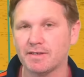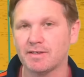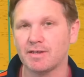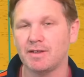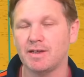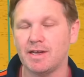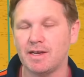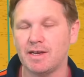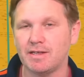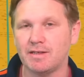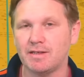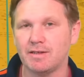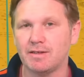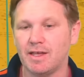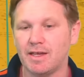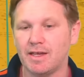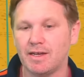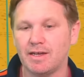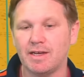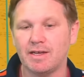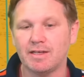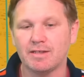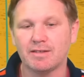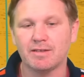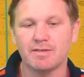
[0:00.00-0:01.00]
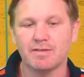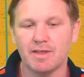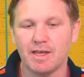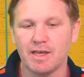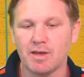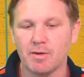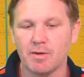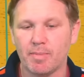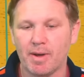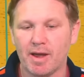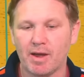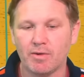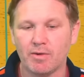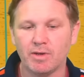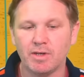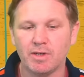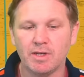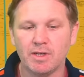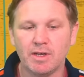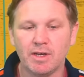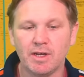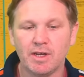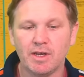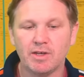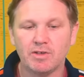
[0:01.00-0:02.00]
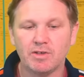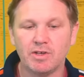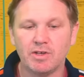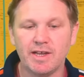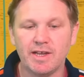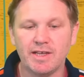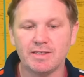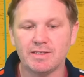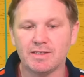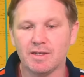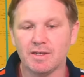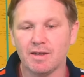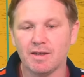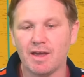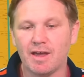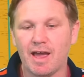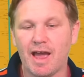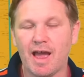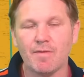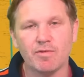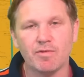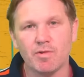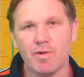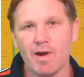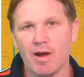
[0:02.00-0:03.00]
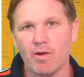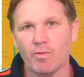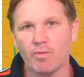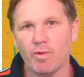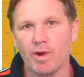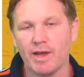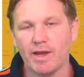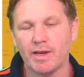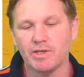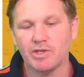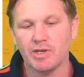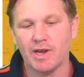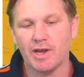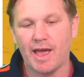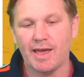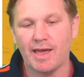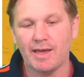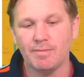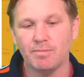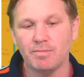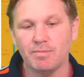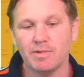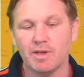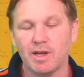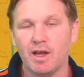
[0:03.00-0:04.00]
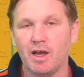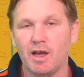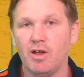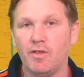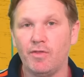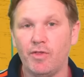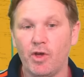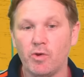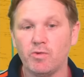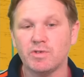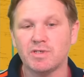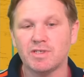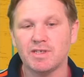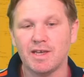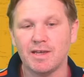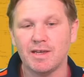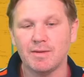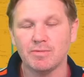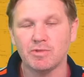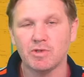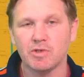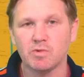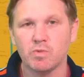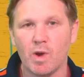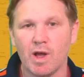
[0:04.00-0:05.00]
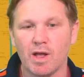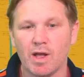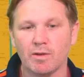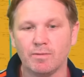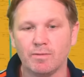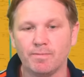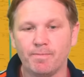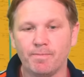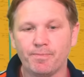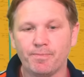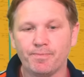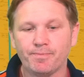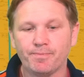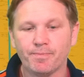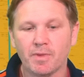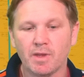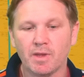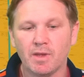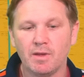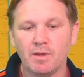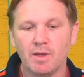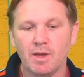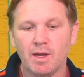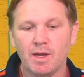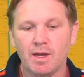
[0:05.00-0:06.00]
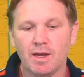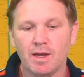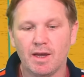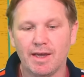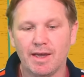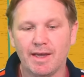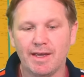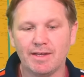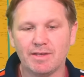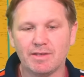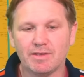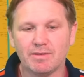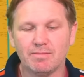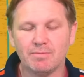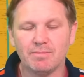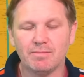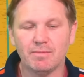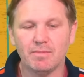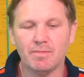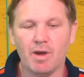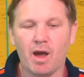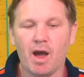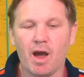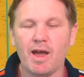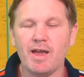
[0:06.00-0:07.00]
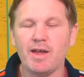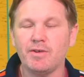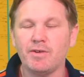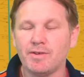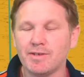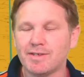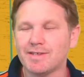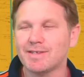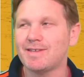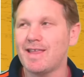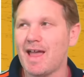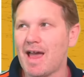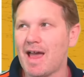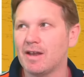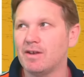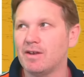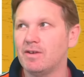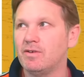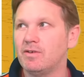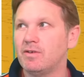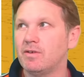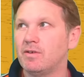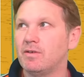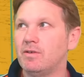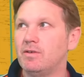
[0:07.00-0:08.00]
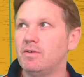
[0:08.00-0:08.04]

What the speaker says: that they needed to think about. You need to have your outrage aimed at those teams as well. I understand